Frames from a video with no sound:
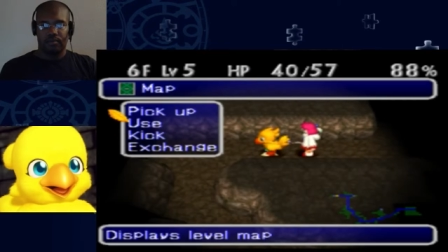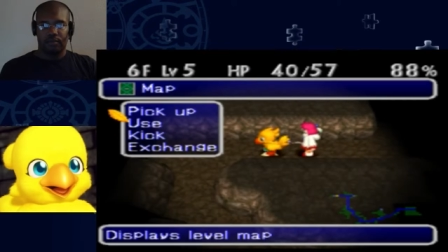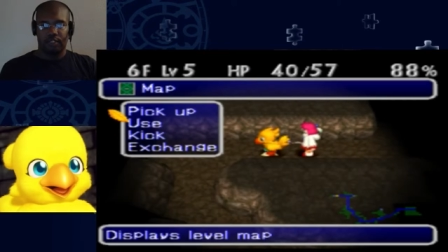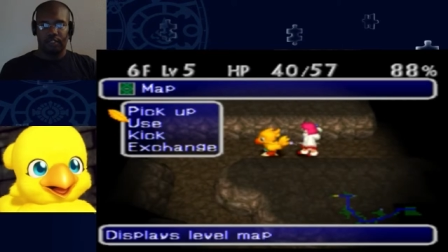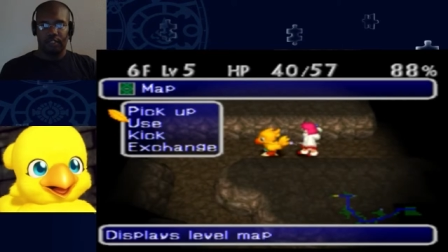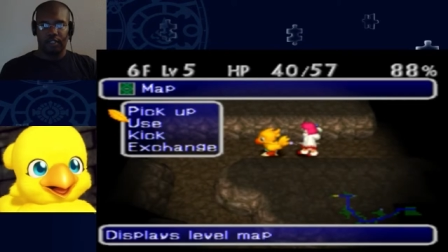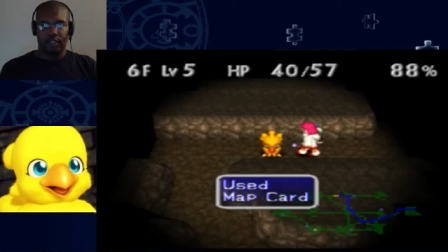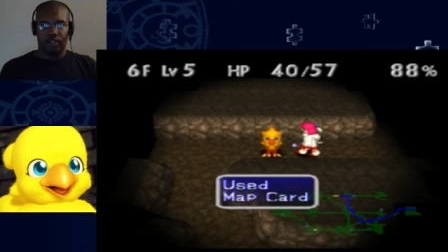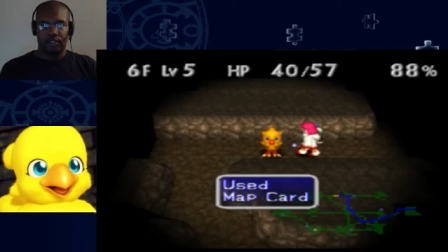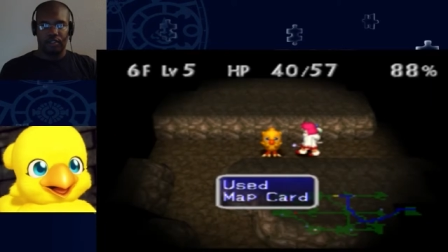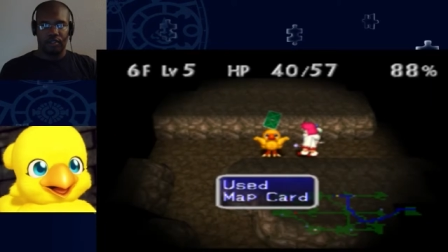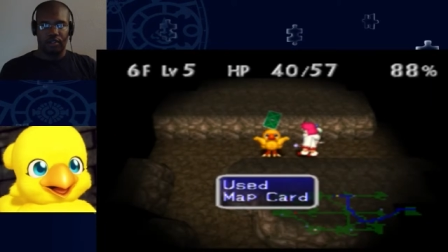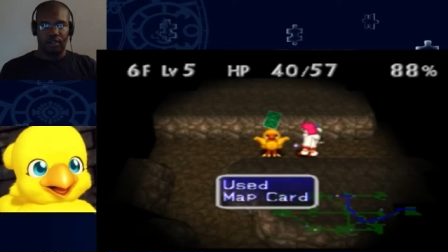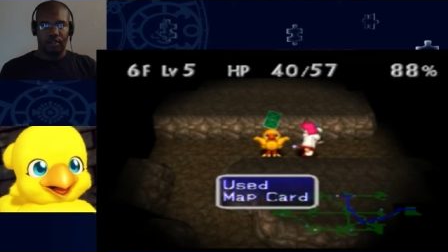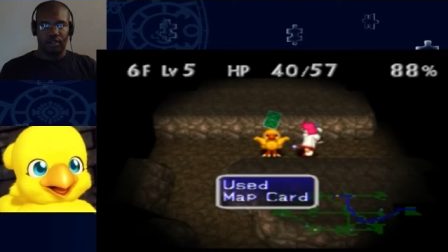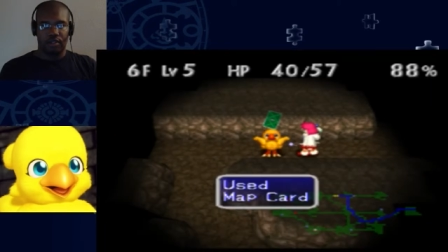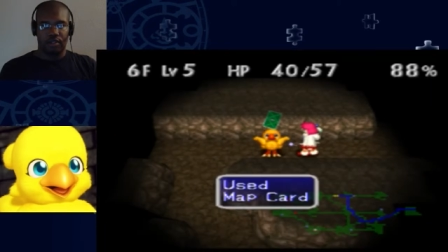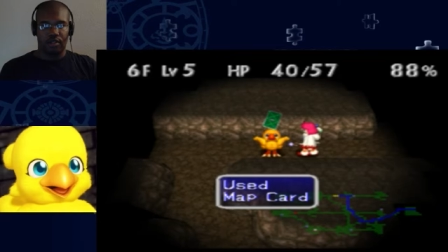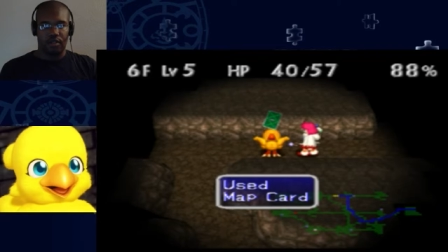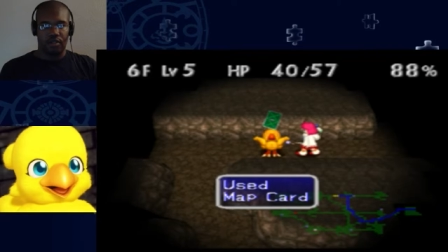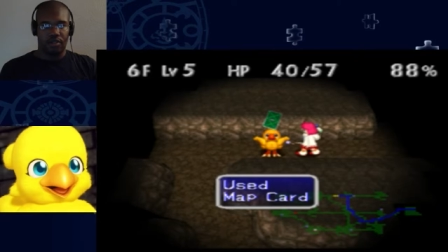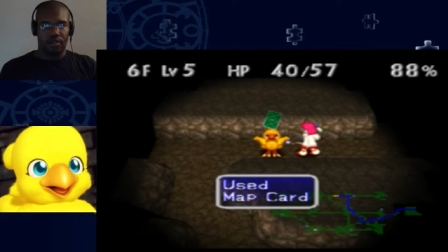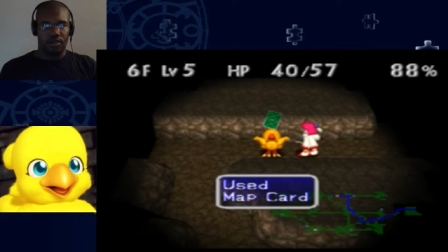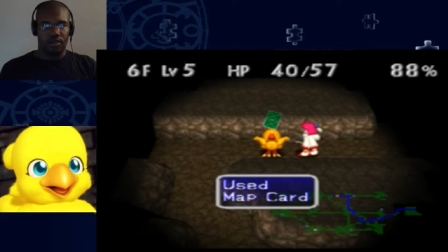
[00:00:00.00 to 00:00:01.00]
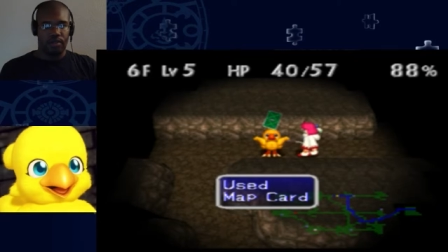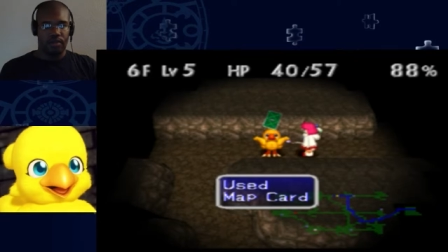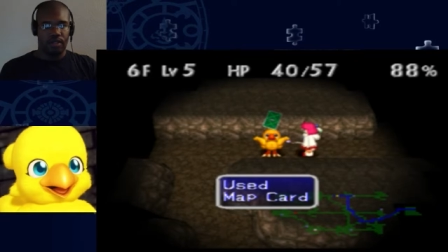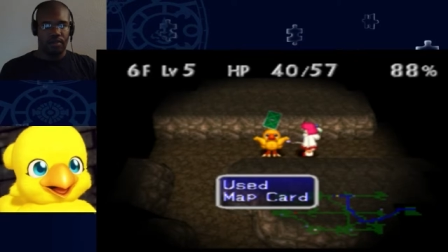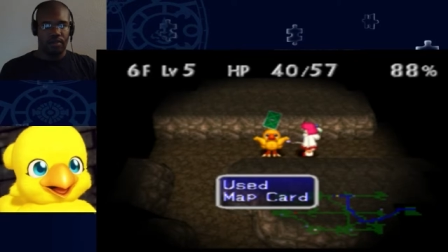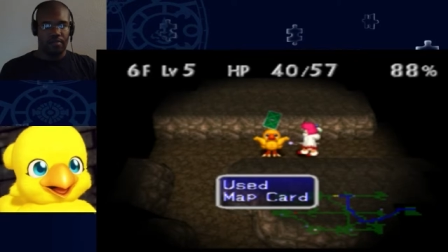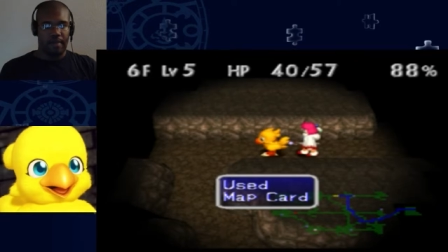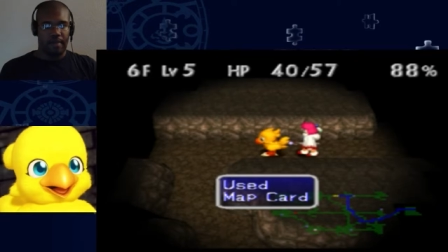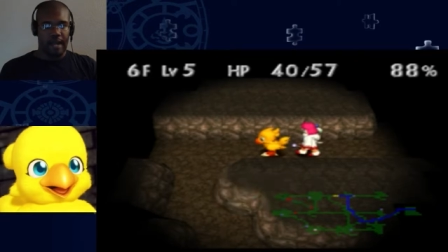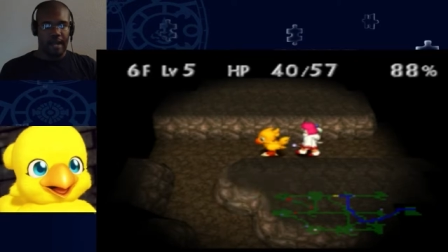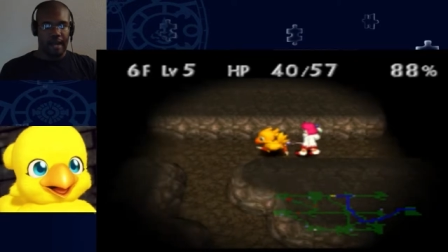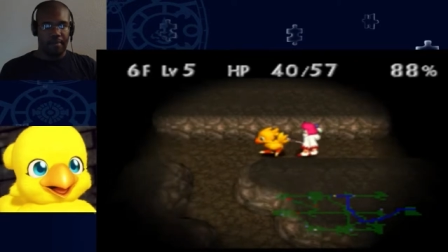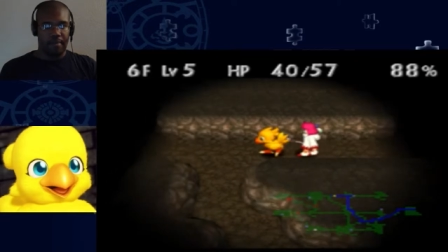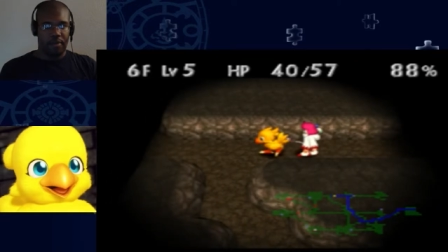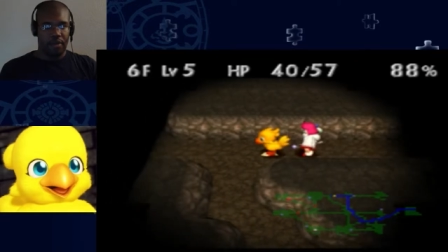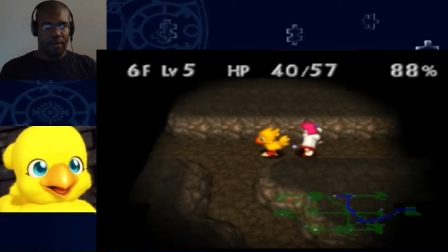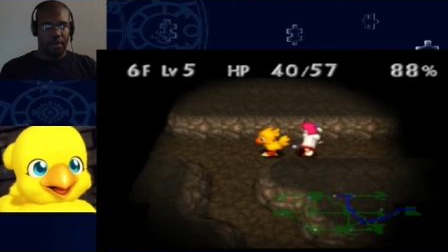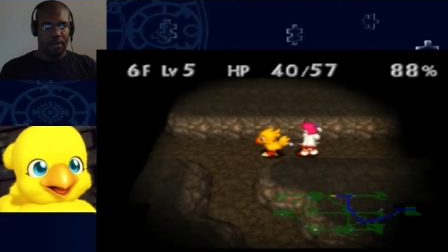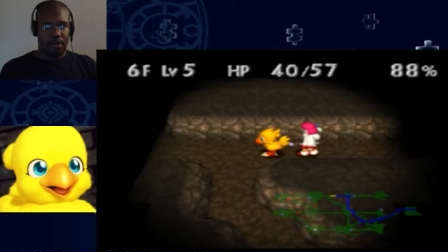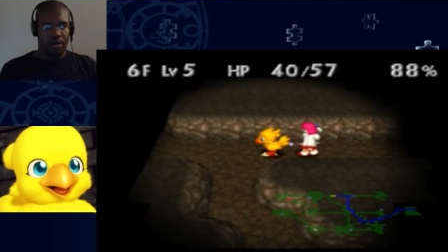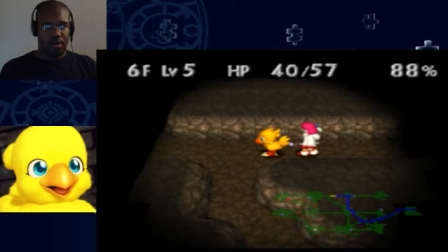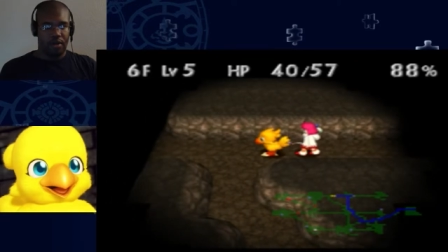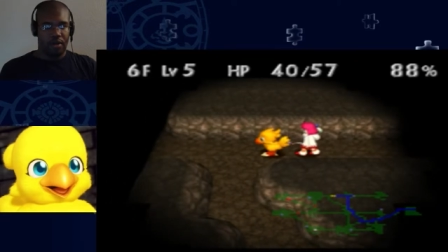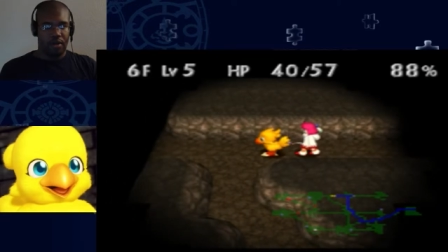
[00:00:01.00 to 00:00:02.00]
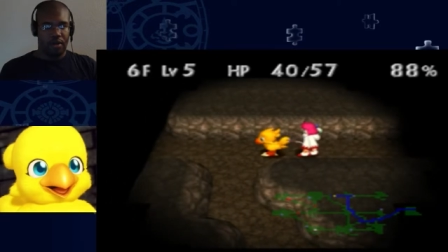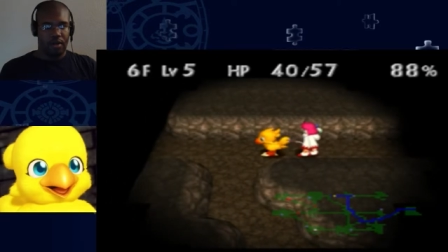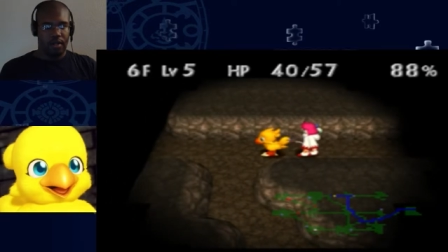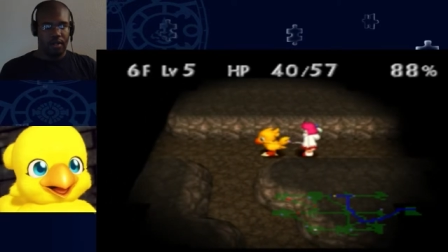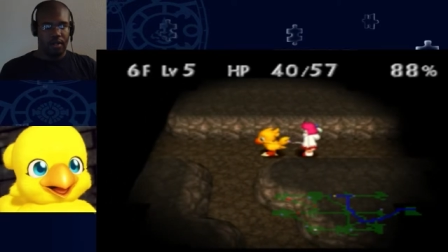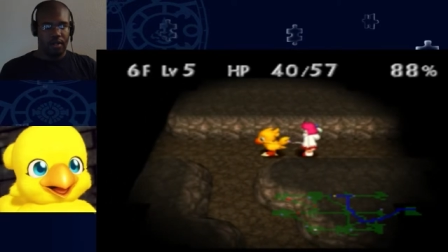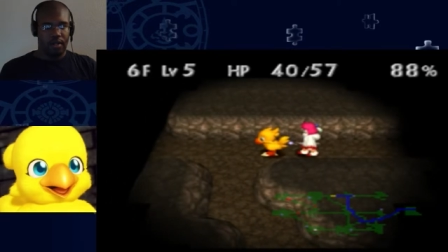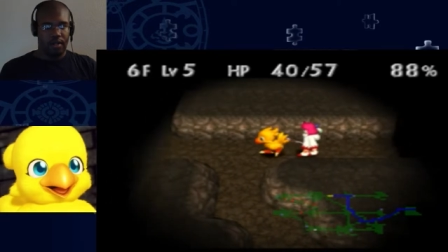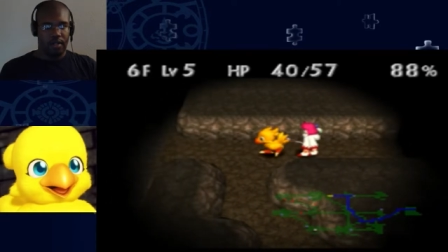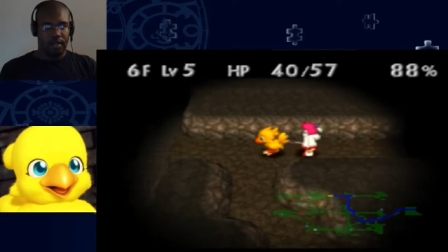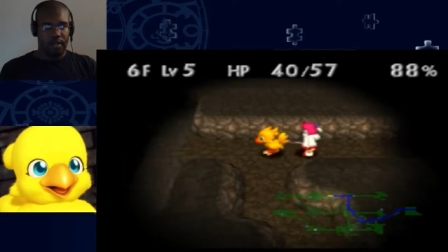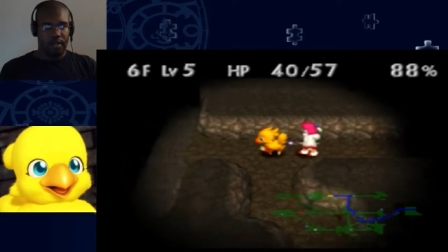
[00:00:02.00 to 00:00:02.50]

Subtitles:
Let's just use the map card.